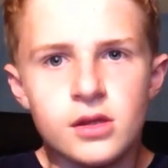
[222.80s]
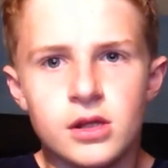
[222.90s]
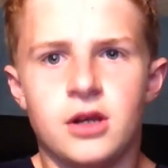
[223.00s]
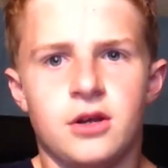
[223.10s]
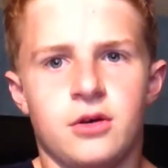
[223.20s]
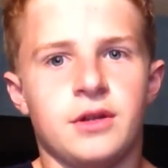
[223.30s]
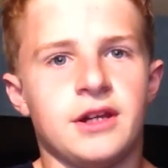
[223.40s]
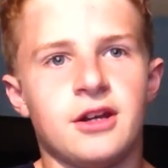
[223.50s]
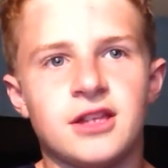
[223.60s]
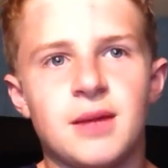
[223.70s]
you know, like,
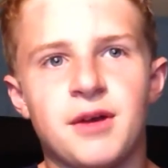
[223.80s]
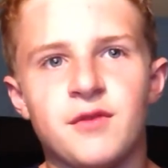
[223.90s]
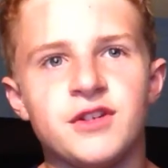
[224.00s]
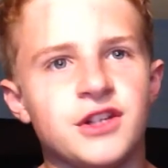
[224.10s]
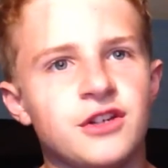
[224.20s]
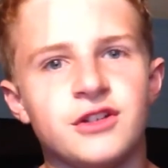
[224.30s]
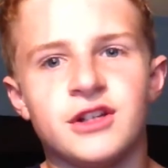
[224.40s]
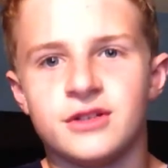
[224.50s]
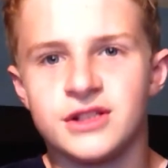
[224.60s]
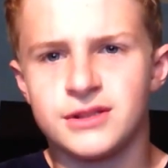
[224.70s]
not that big of a deal, you
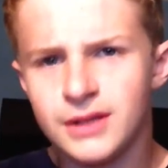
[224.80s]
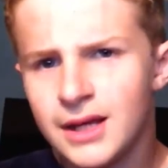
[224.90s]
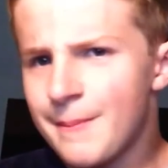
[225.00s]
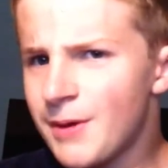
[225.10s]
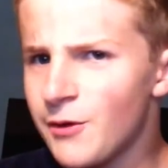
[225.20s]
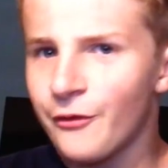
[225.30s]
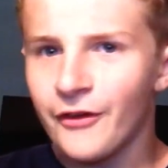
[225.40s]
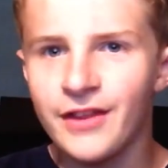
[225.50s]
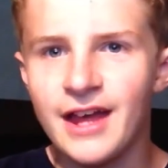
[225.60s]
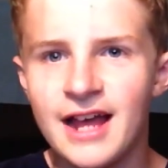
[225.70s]
know, just being
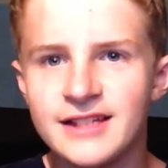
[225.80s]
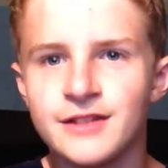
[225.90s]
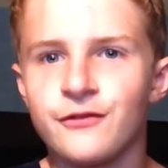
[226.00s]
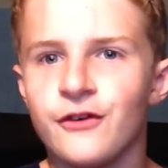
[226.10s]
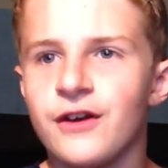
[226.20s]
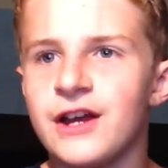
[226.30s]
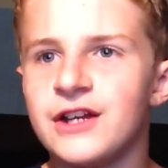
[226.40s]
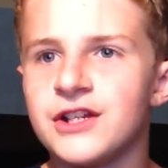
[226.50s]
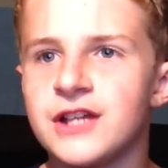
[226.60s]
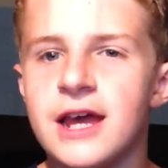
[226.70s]
friendly, asking for her
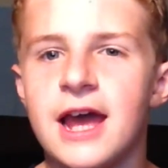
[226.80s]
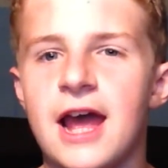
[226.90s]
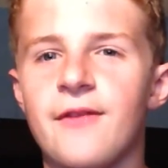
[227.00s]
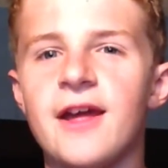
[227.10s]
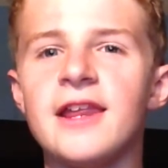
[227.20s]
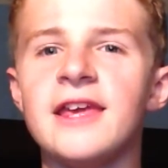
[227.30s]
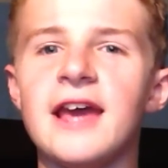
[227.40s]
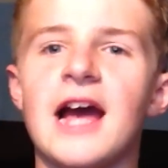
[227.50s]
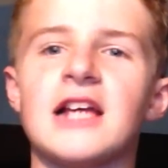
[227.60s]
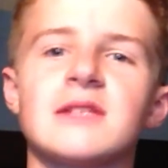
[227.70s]
ages. And then he
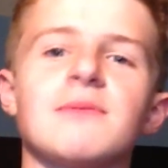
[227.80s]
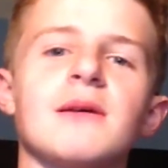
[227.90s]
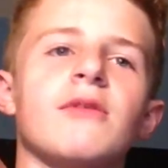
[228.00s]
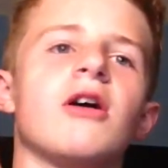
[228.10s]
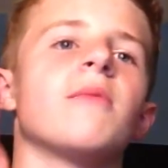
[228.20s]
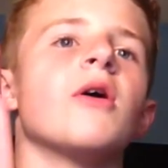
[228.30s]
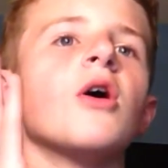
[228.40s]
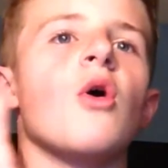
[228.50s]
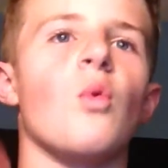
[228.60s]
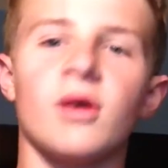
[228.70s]
asked my mom,
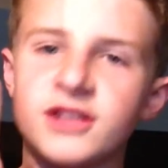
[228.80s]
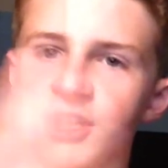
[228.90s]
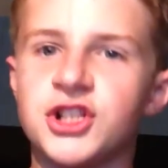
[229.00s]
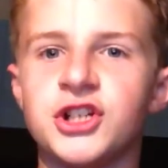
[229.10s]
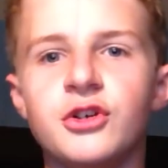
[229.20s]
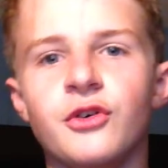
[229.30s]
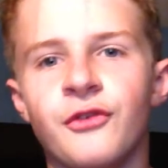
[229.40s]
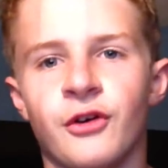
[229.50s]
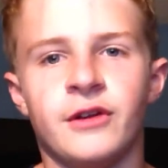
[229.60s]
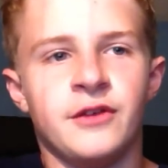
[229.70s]
what did she do
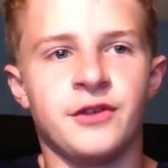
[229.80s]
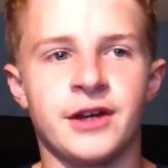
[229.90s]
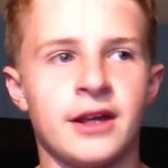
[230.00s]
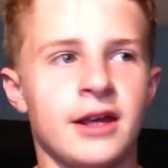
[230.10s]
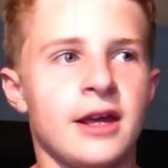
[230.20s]
for a living?